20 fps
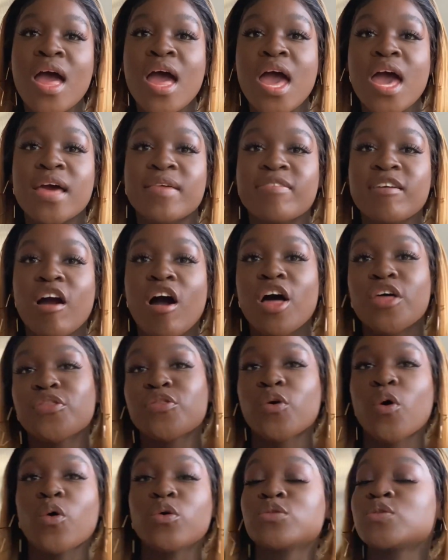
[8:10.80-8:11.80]
There are
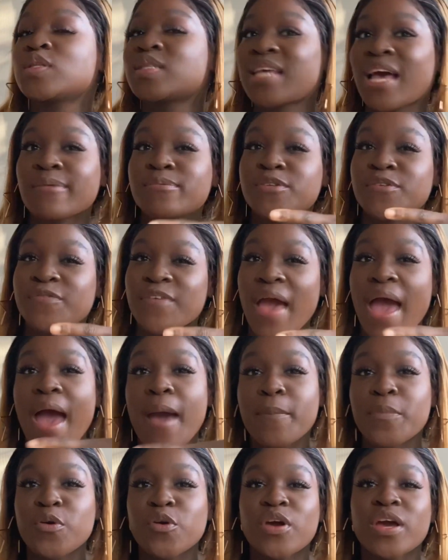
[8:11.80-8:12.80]
those types of
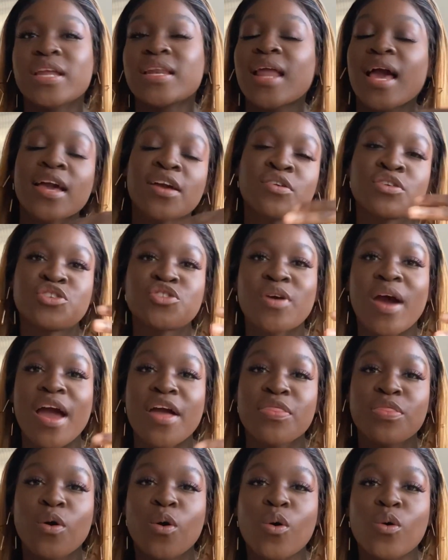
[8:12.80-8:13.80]
app. You can like try
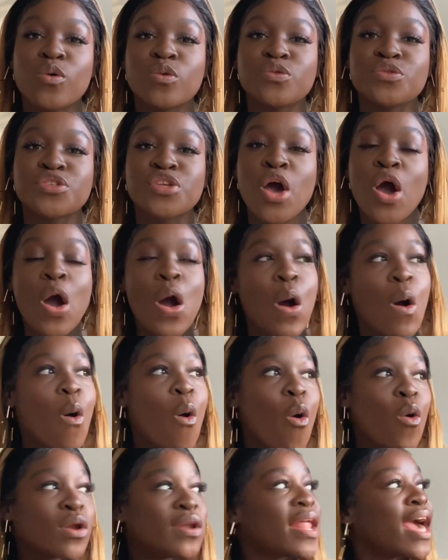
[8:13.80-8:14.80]
those.
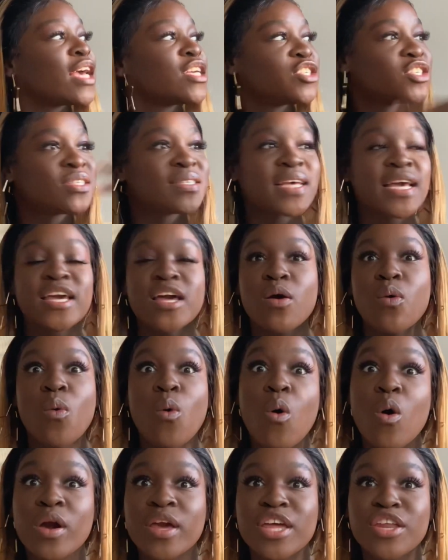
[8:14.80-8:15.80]
Or like just take a
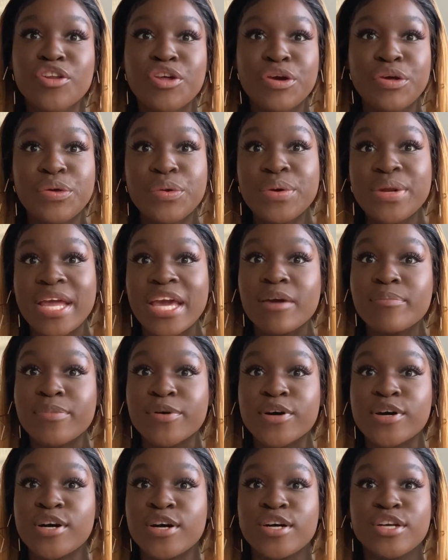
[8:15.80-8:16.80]
walk in your new
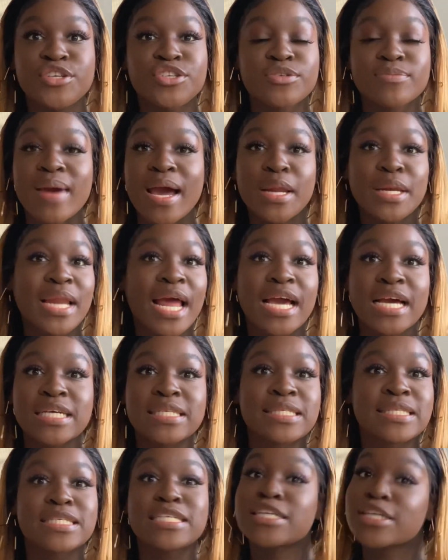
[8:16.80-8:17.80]
neighborhood. You might like
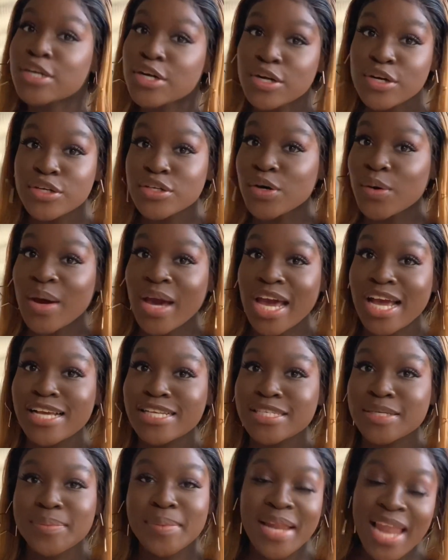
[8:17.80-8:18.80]
see a girl your
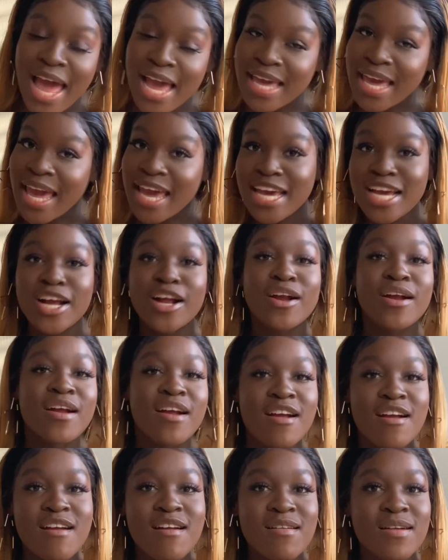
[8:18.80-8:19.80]
age and be like, hey
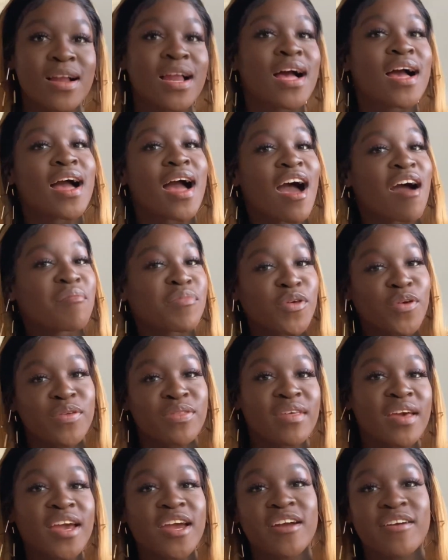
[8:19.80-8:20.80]
girl, I'm new in
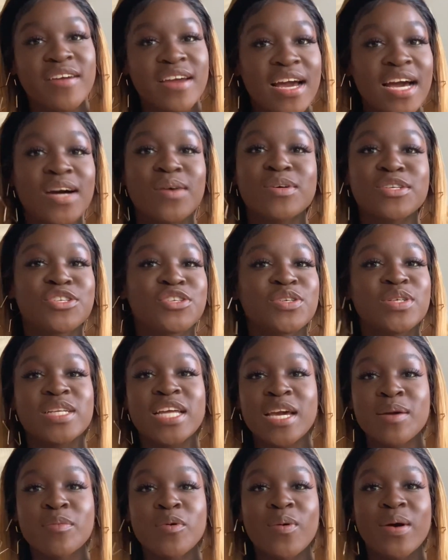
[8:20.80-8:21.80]
the area, what's your
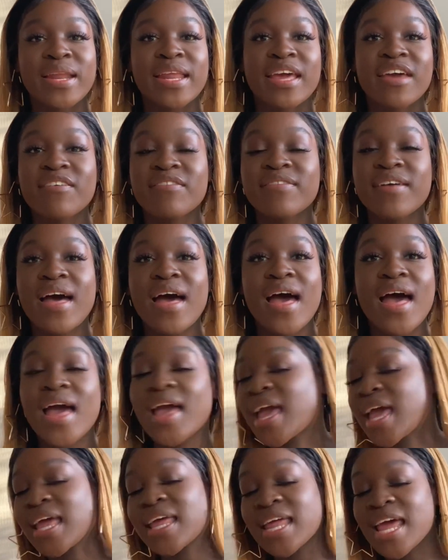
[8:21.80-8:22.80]
name or whatever,
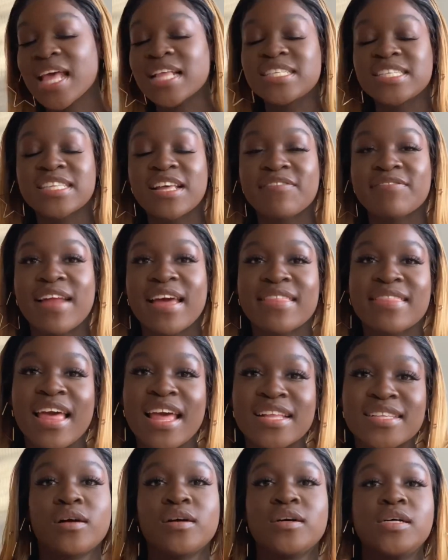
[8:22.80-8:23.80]
and stuff like
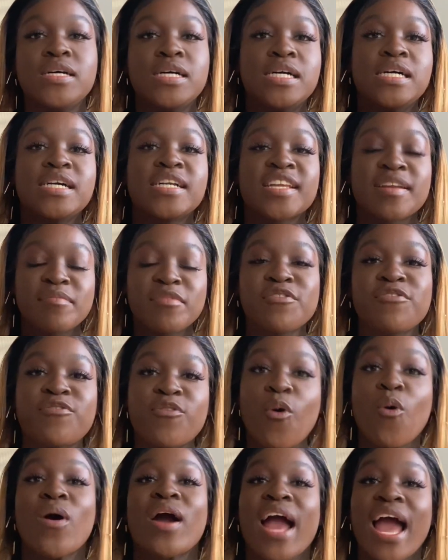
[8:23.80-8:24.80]
that. Number
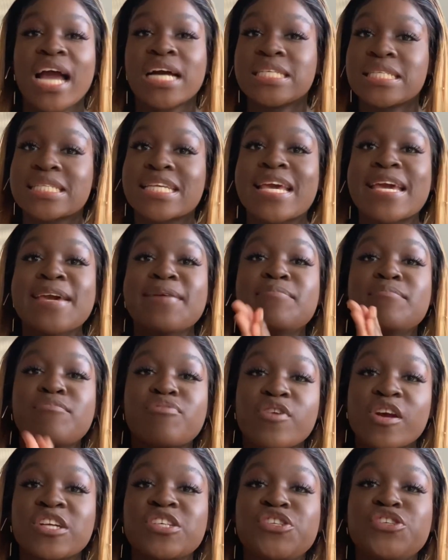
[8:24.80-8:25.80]
4, guys,
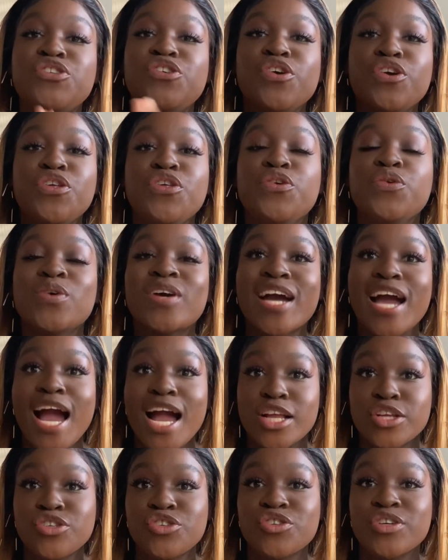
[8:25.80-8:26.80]
embrace your new
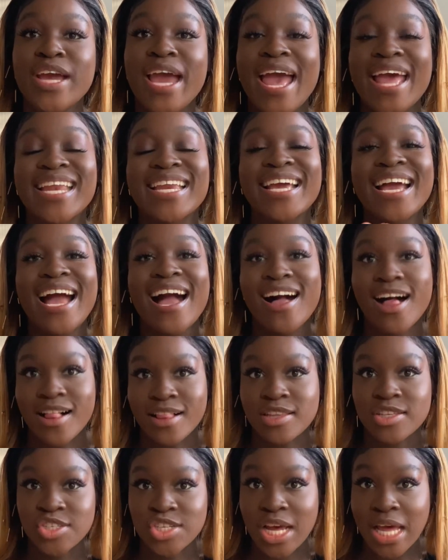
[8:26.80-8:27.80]
country and
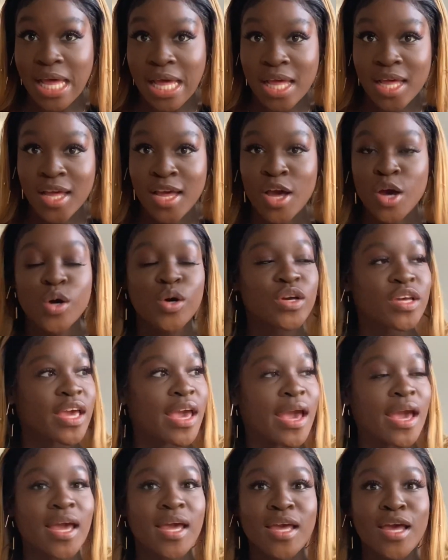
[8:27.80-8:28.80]
culture.
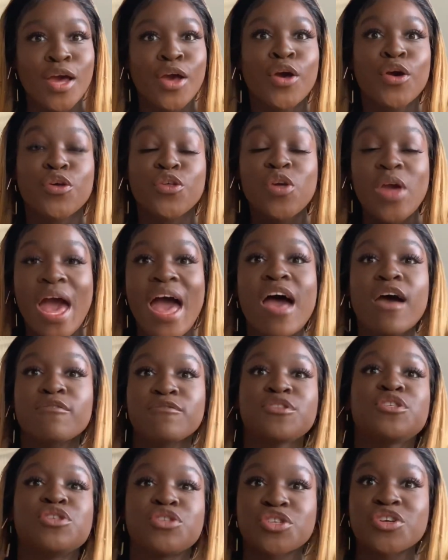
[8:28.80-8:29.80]
Okay, you
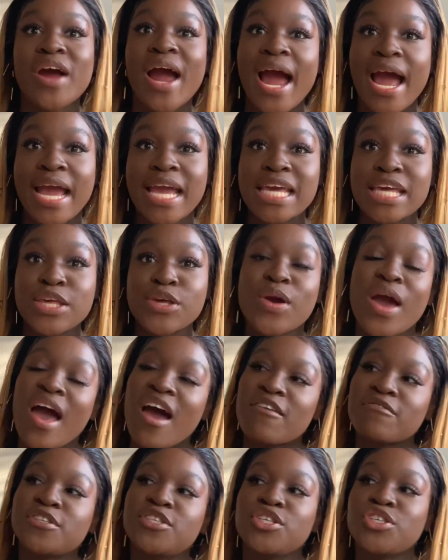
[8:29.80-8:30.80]
have to
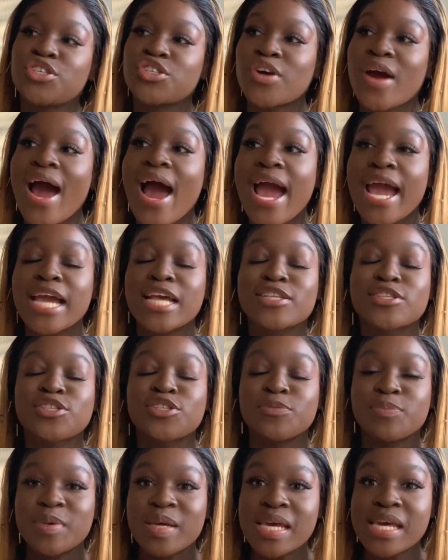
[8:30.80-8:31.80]
try
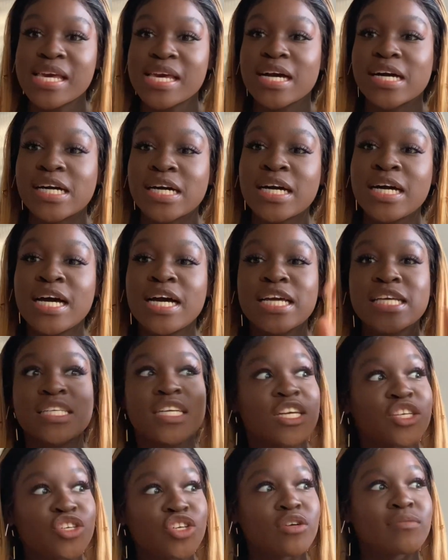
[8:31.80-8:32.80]
to be here.
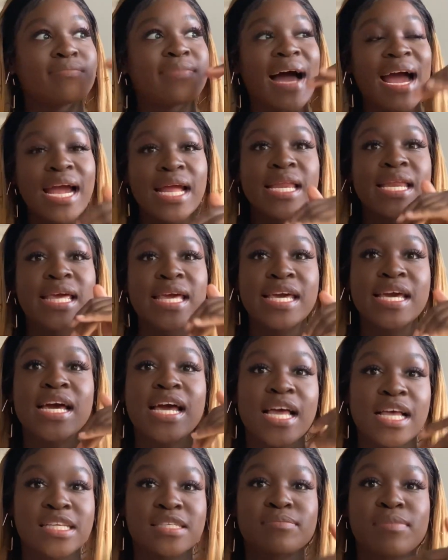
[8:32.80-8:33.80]
Get your mind here
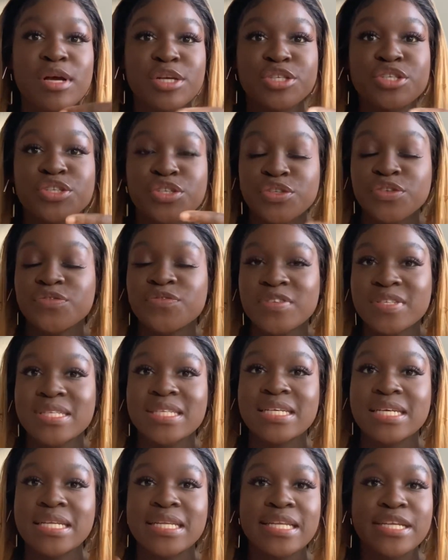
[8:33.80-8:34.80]
as much as you
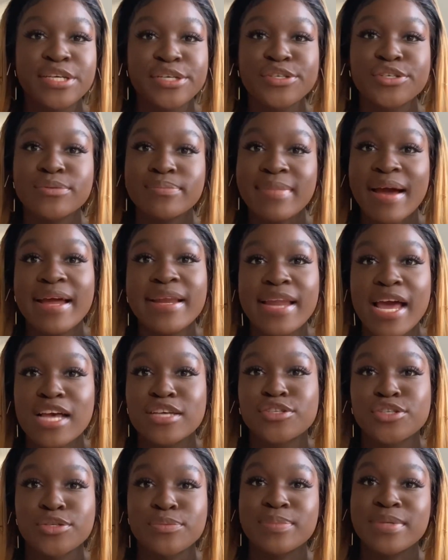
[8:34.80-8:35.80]
physically here. Your mind
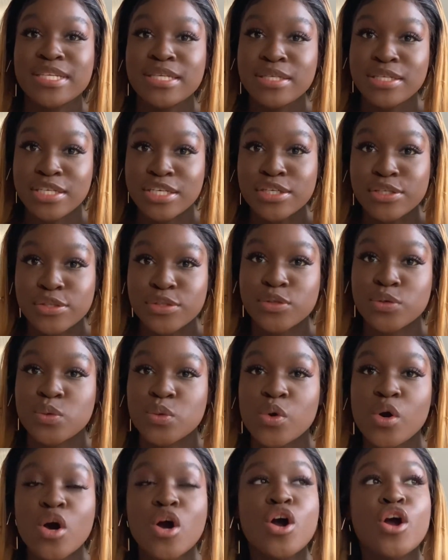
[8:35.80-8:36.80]
has to be here too.
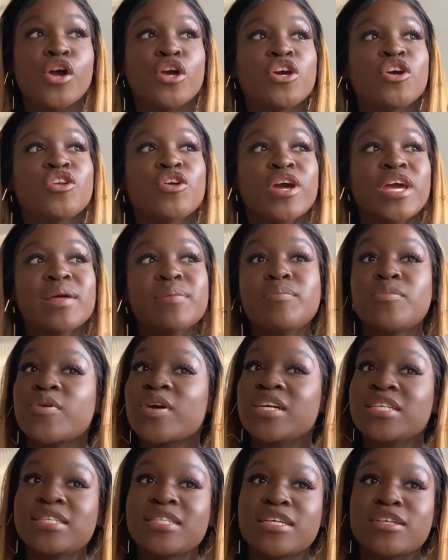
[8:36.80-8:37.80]

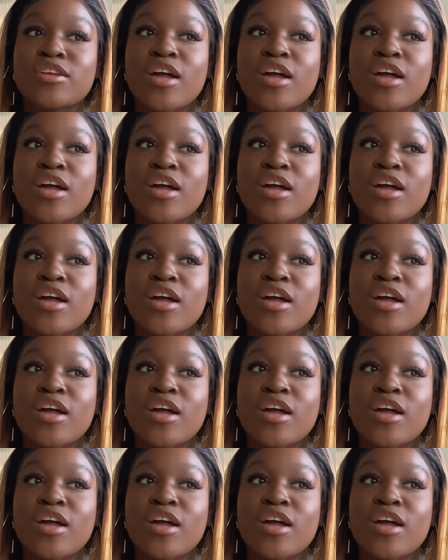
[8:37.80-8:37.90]
Embrace it.